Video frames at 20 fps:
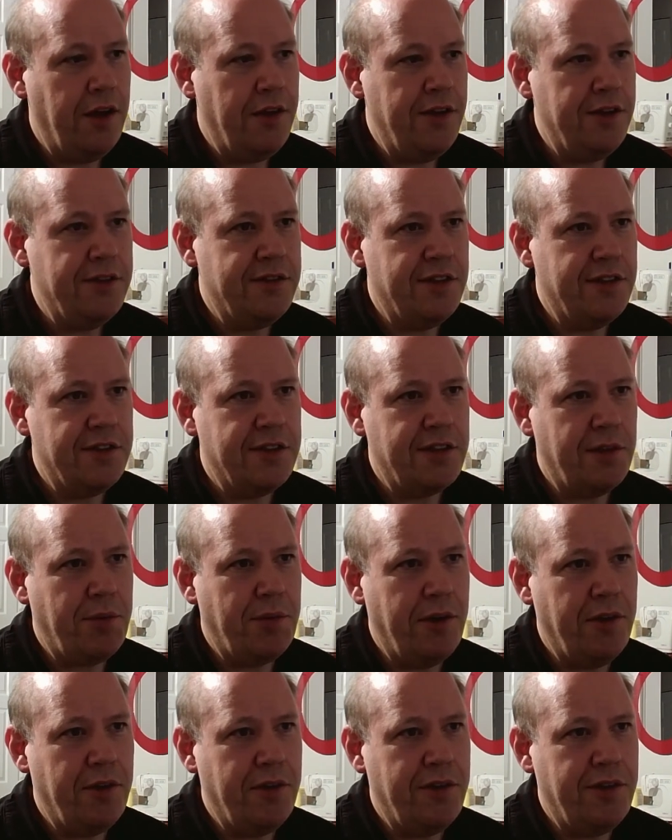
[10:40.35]
These things up
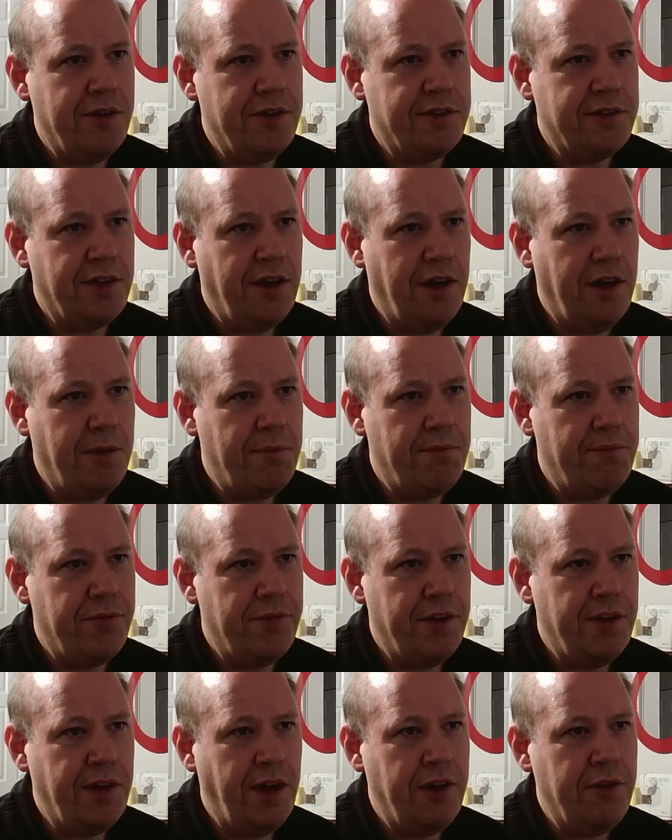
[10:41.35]
here,
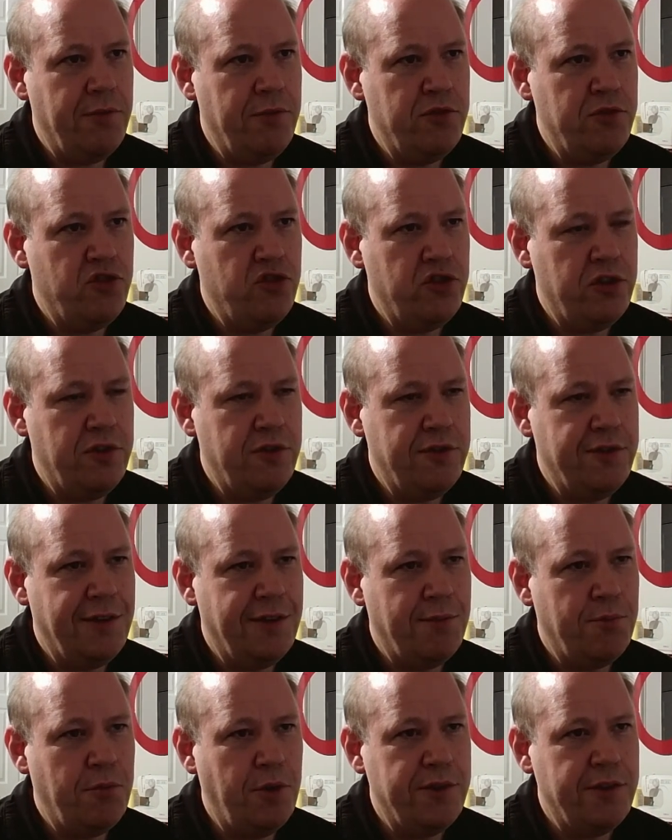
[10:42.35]
I usually use
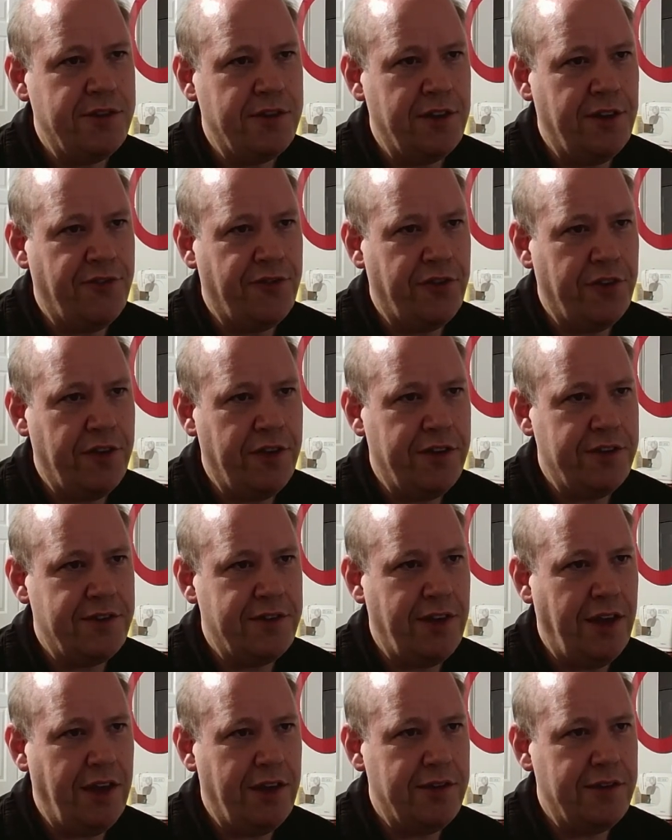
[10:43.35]
it mostly for
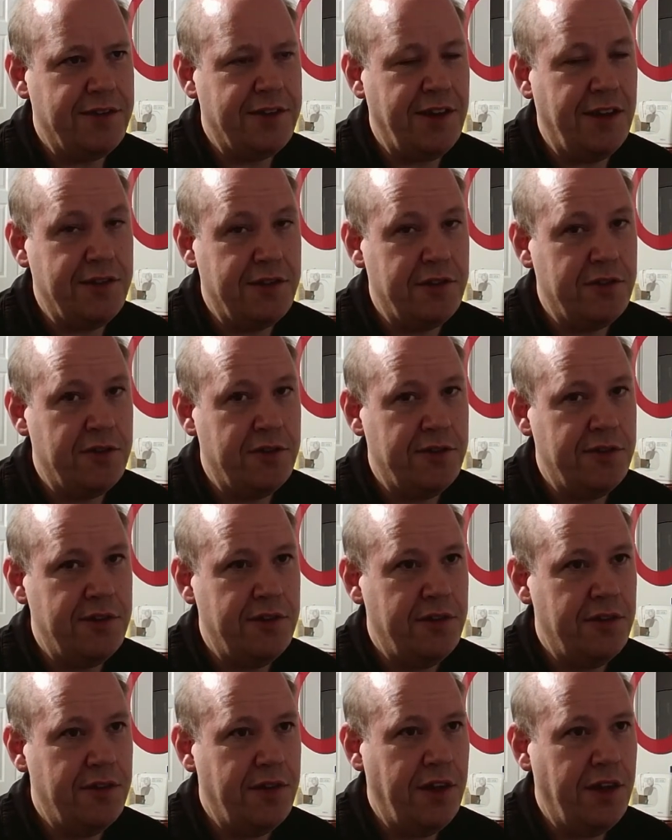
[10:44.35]
this like
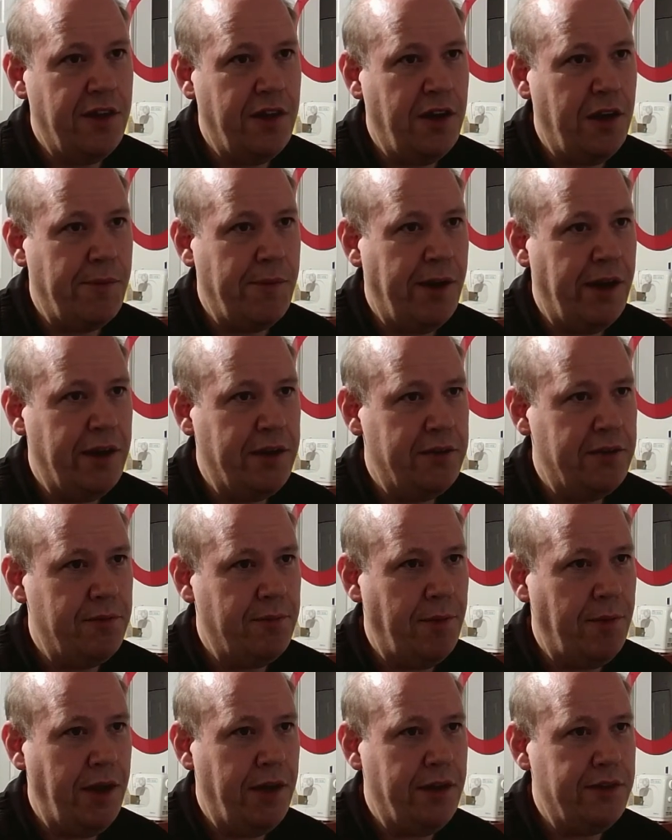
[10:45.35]
sensors thing on
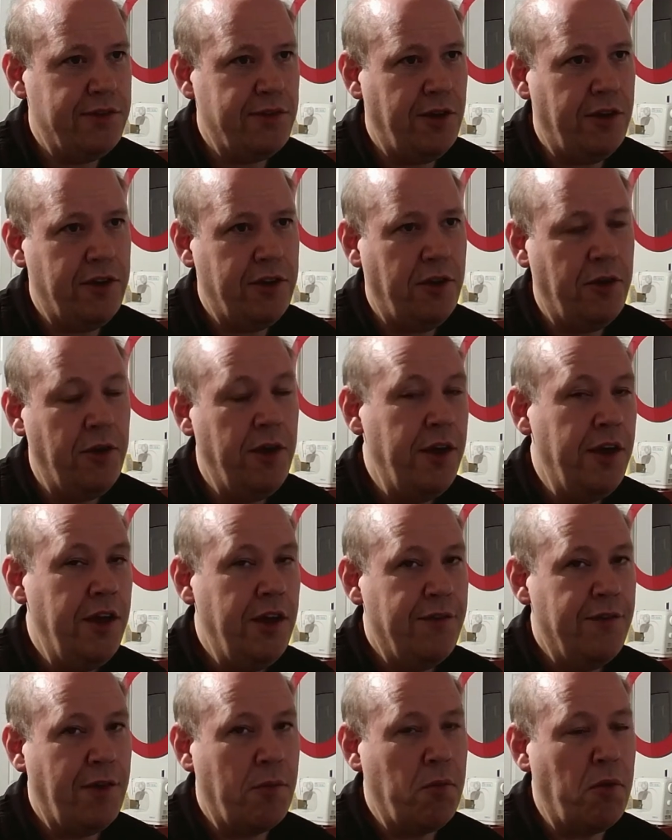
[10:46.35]
my so I know
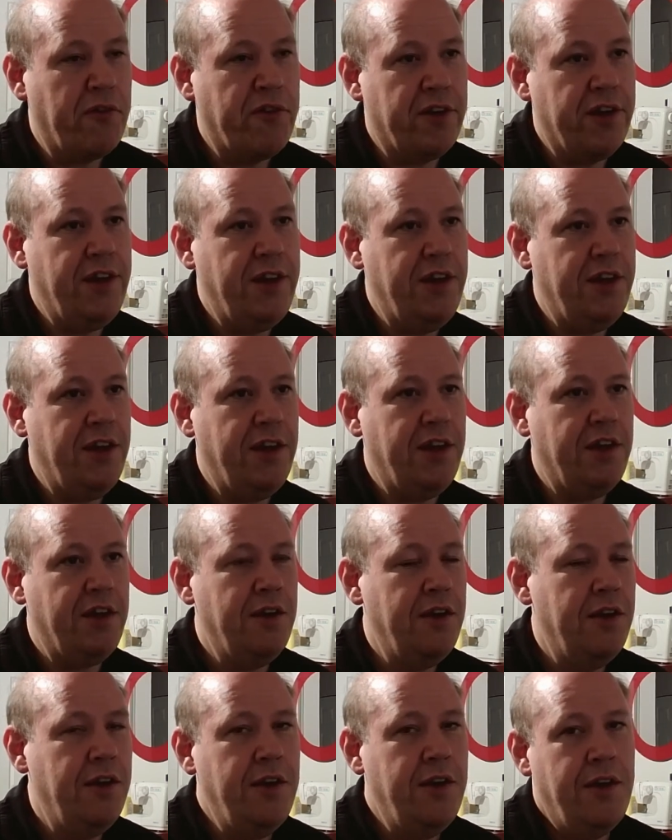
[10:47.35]
if I'm
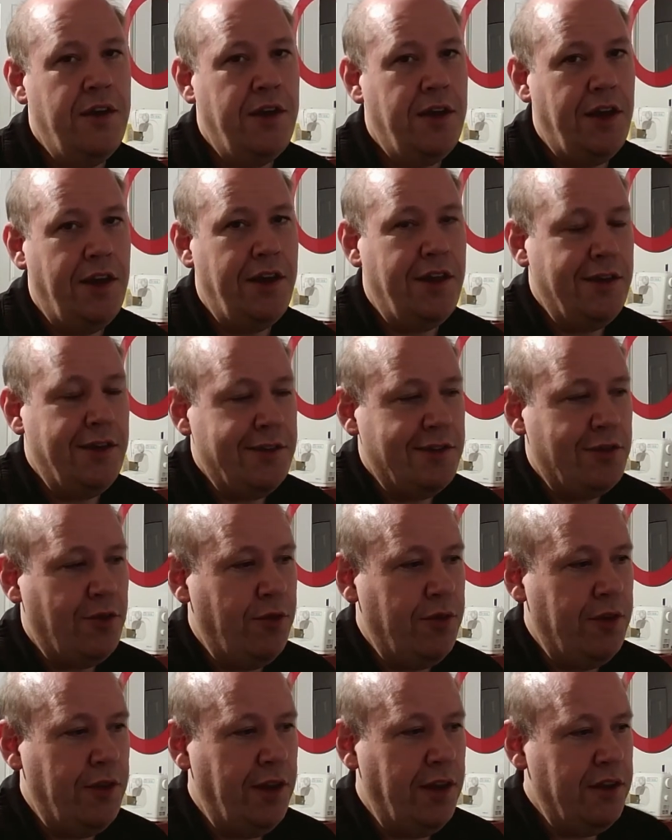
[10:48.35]
overheating,
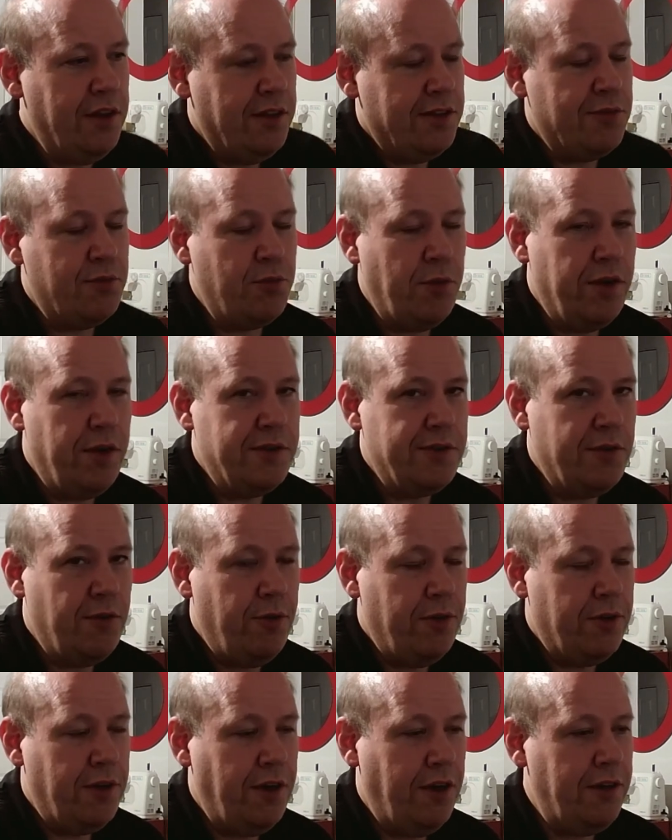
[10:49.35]
anything's weird's
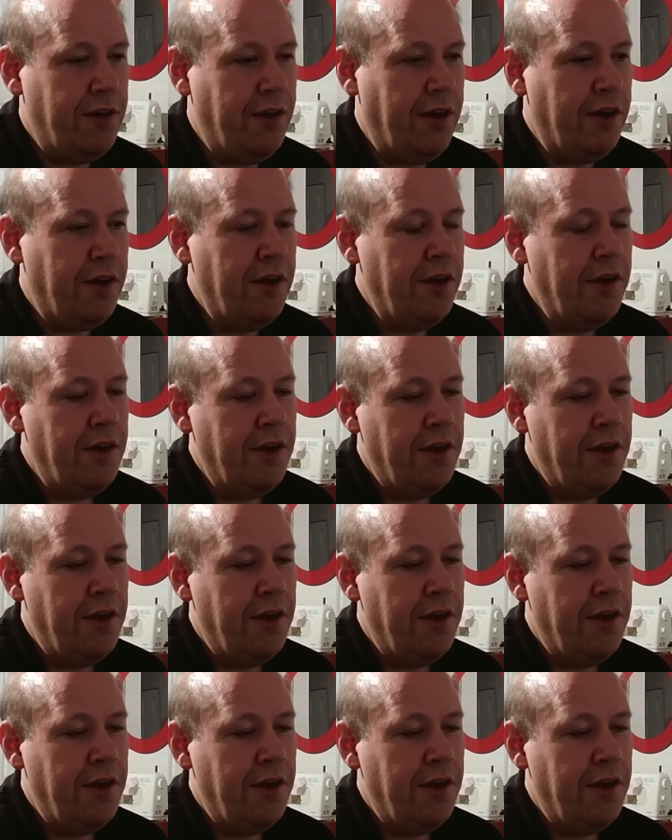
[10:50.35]
going on there.